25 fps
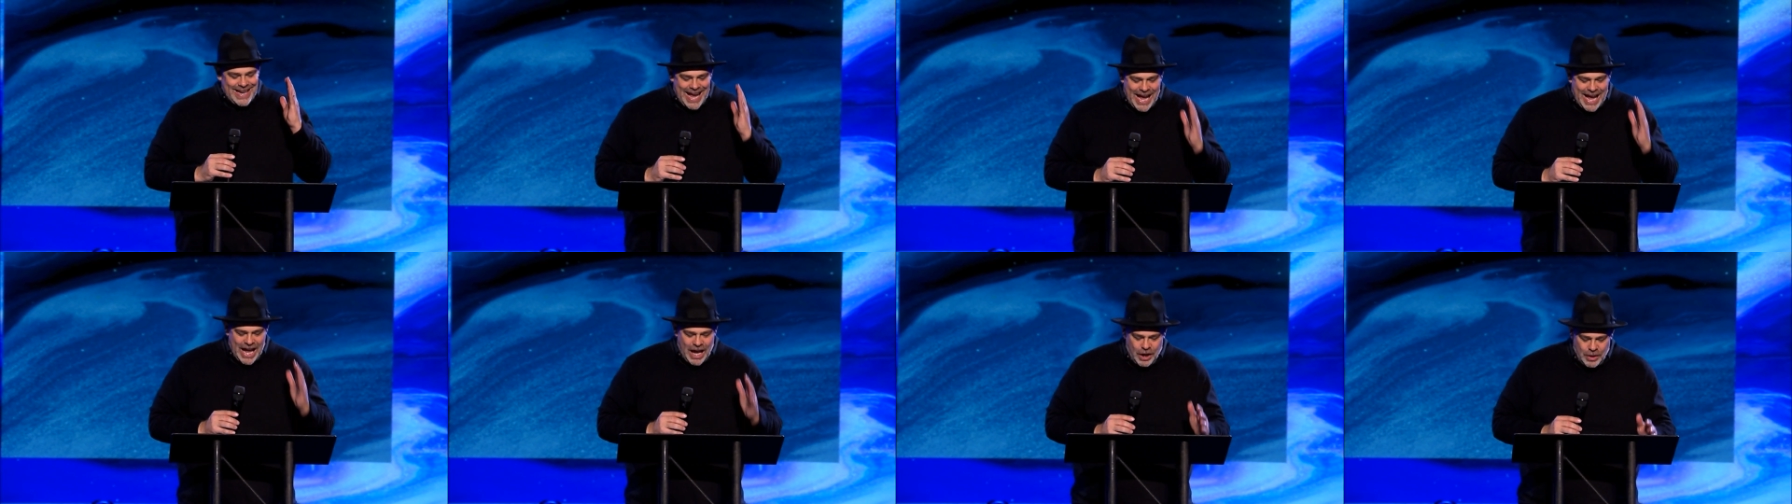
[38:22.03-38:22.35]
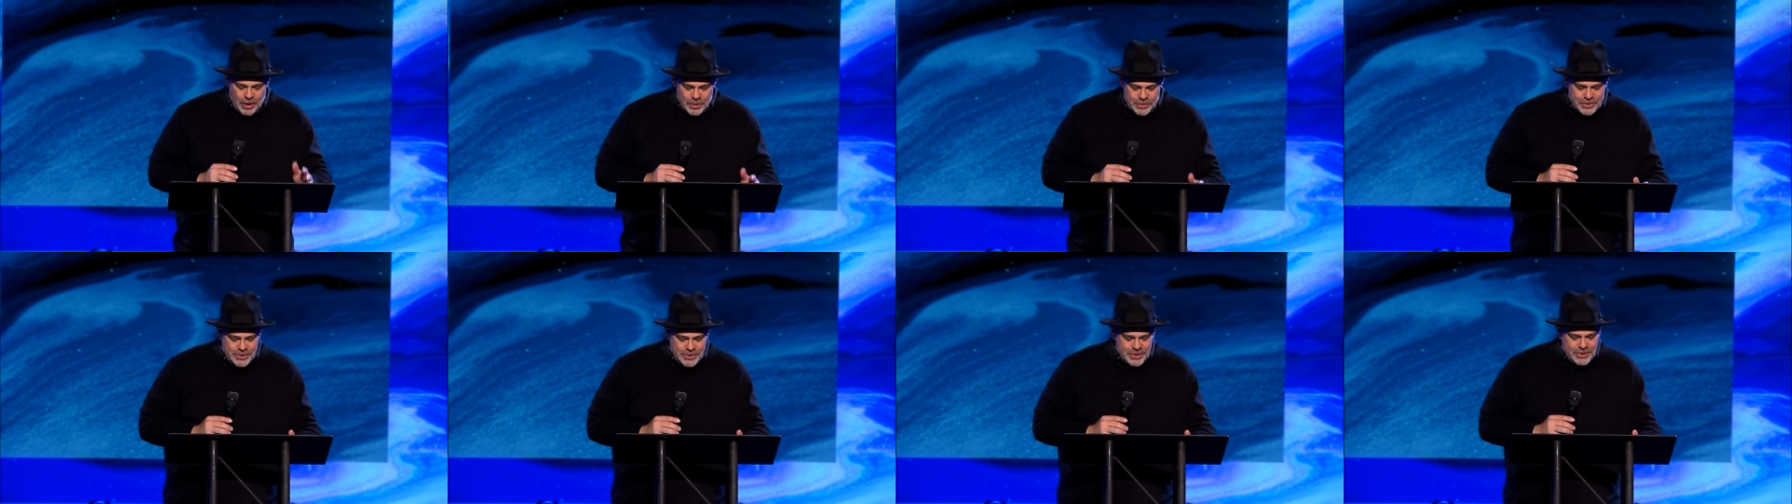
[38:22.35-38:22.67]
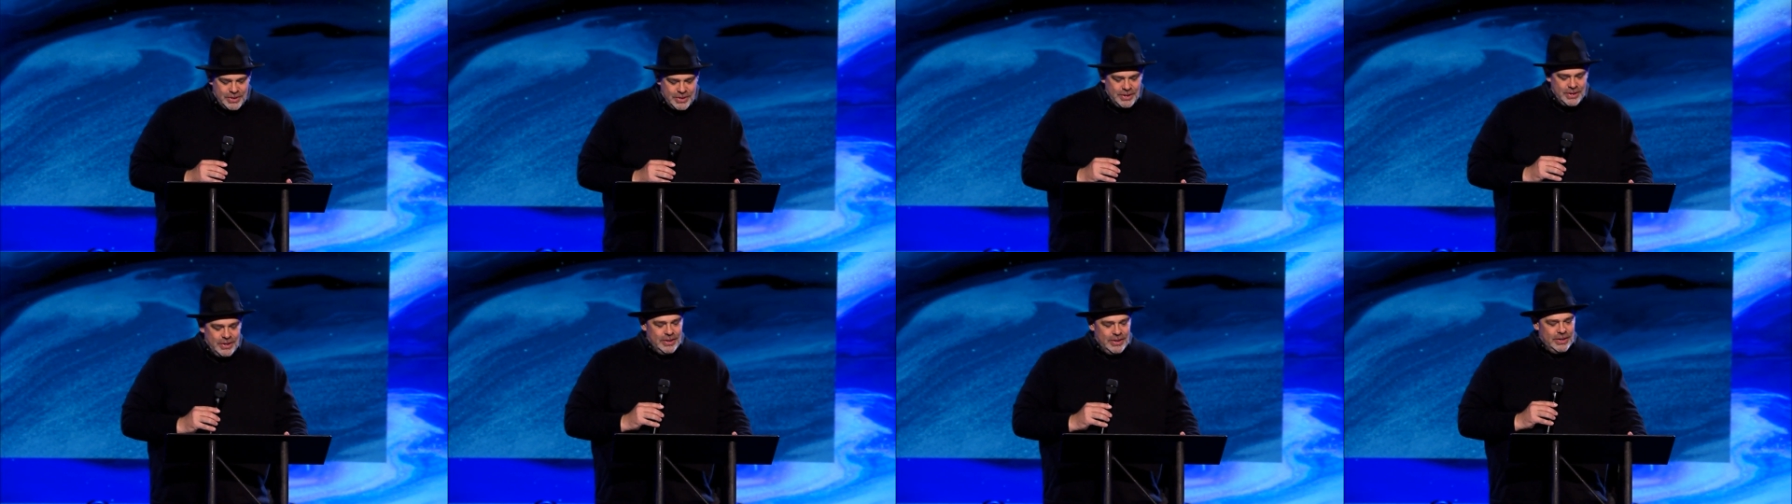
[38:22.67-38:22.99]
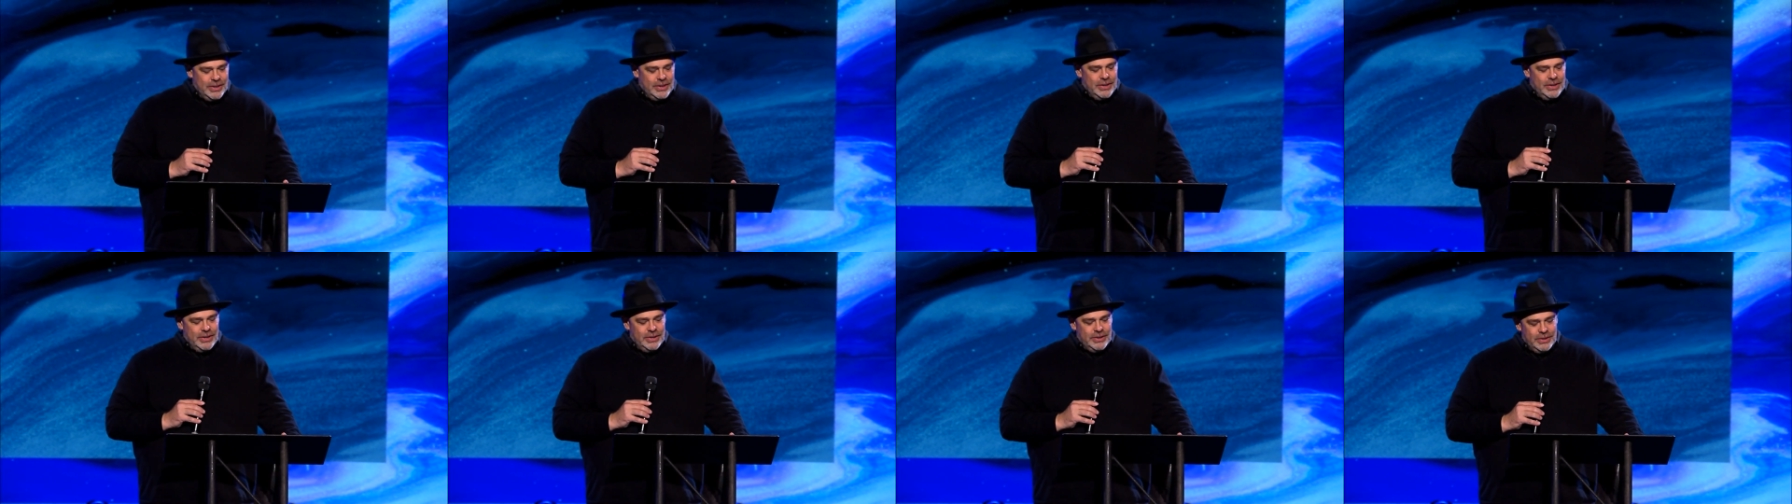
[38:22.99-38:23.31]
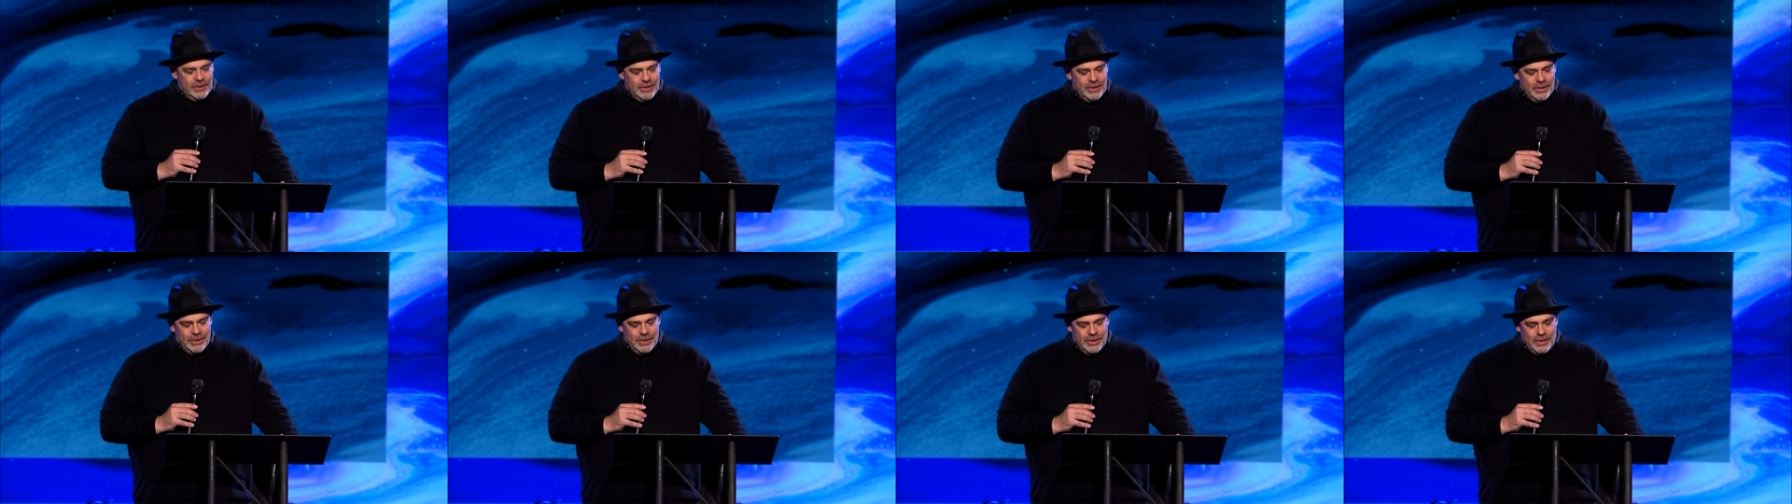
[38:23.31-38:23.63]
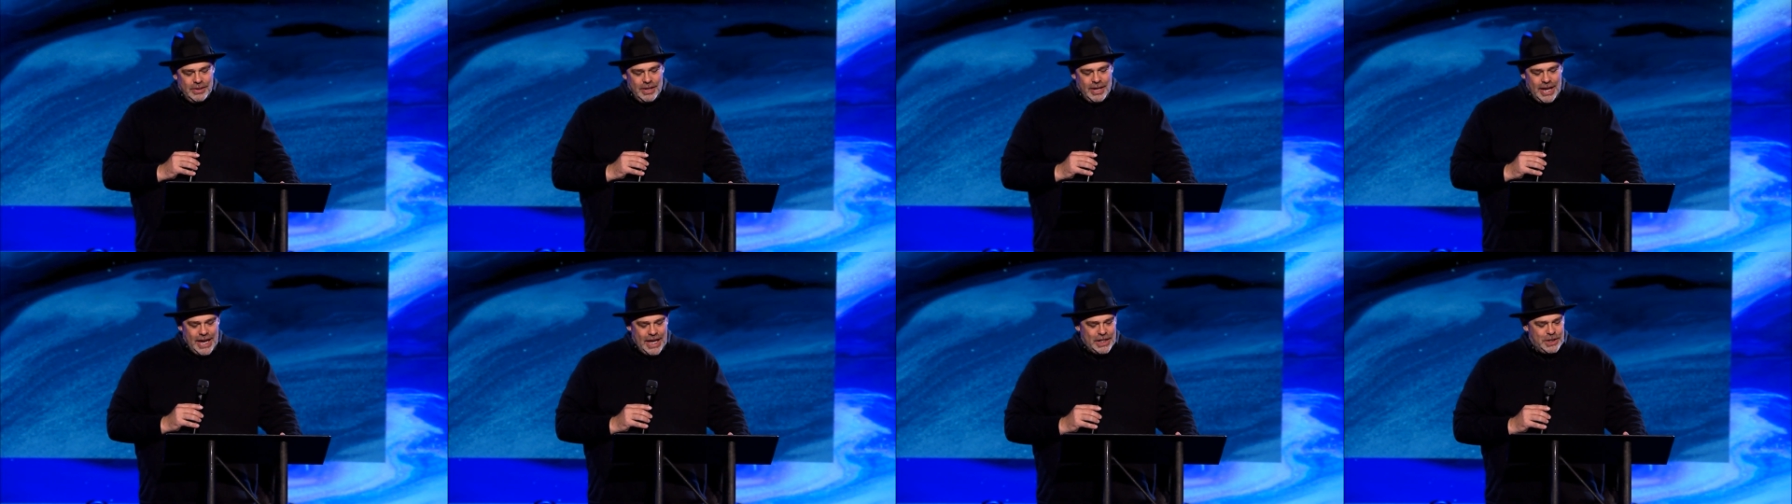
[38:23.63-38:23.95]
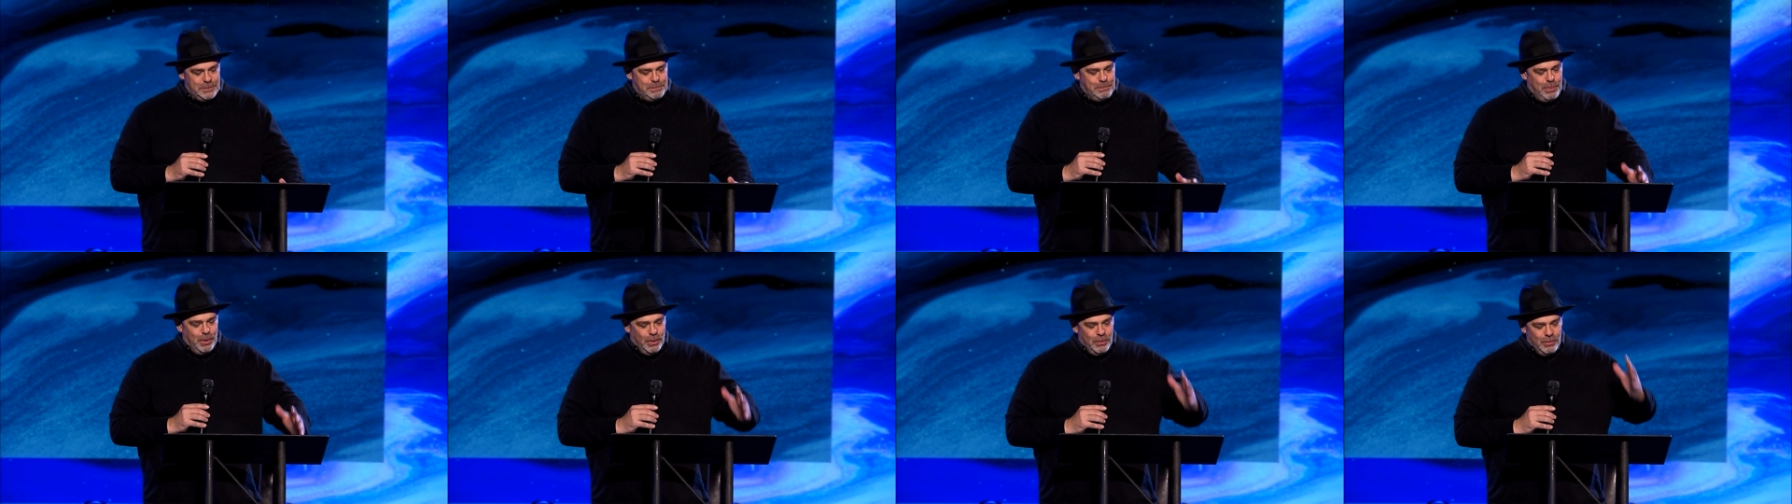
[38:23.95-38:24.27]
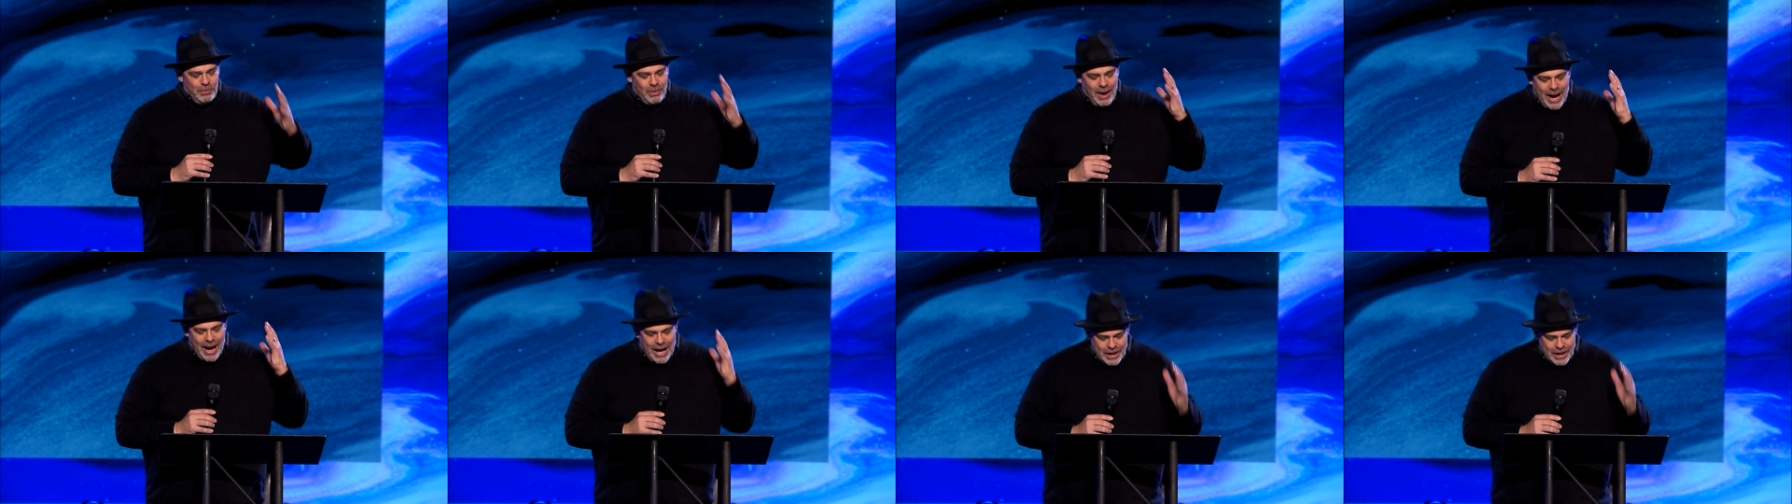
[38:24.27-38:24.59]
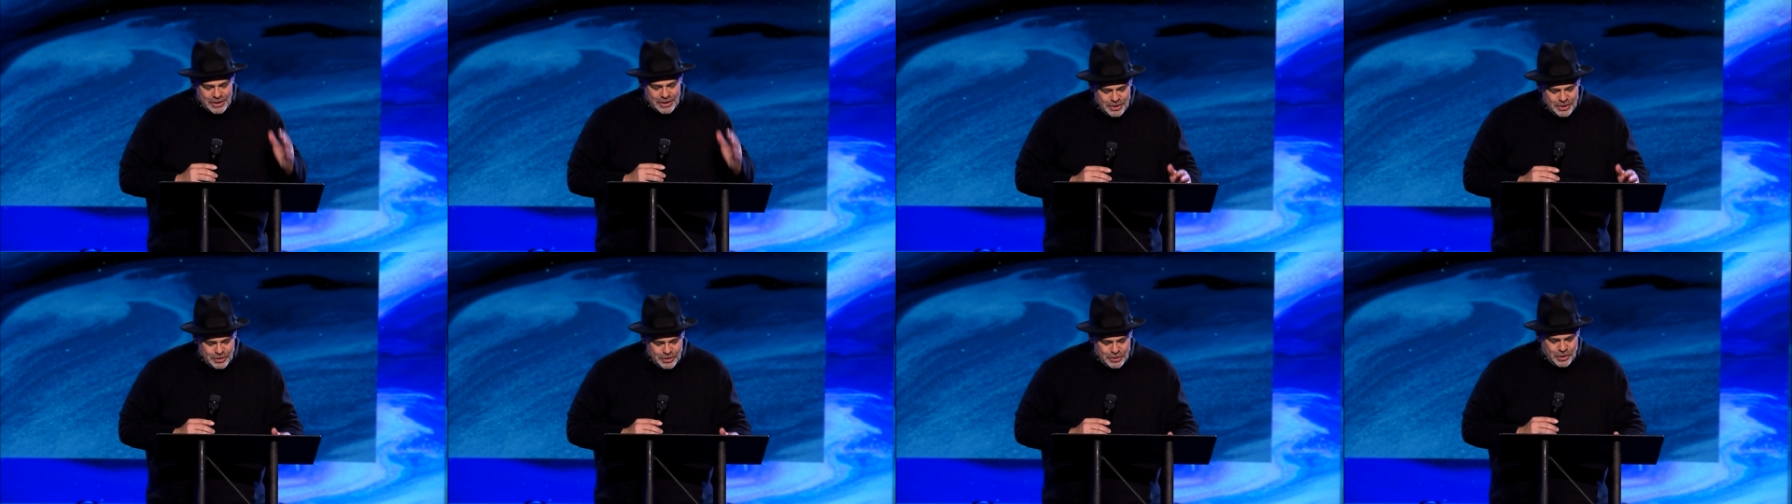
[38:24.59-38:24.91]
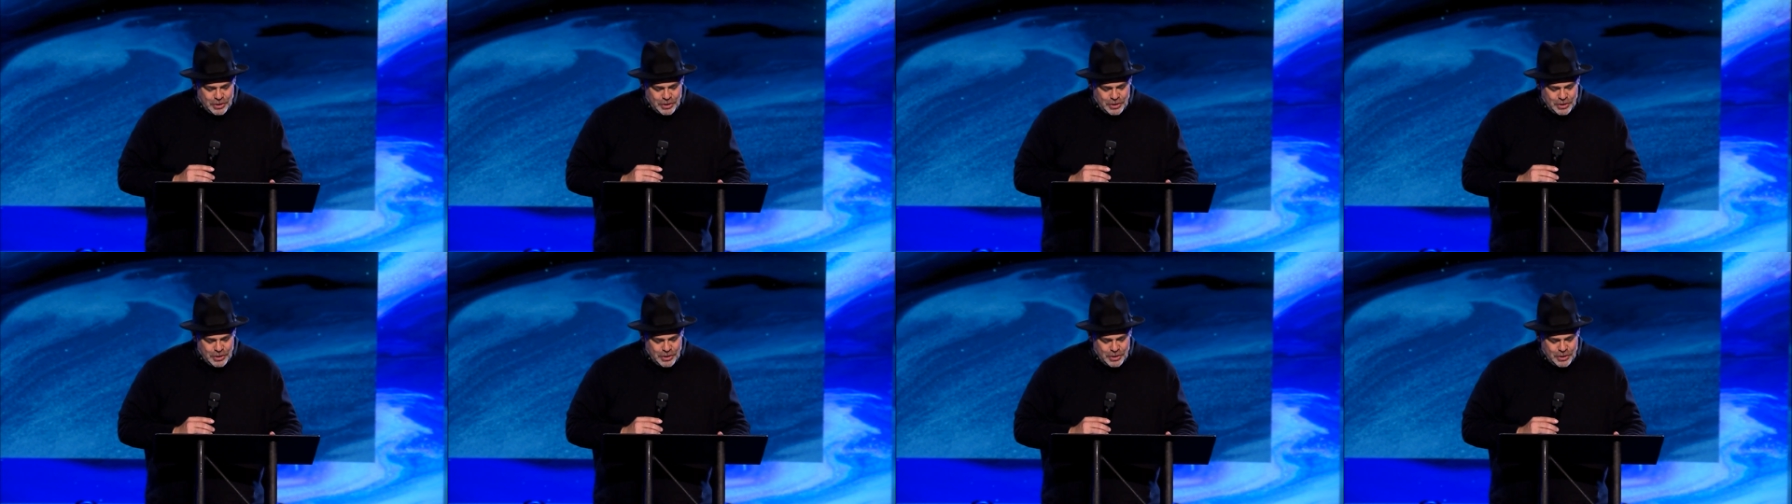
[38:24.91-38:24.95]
house, it's bara to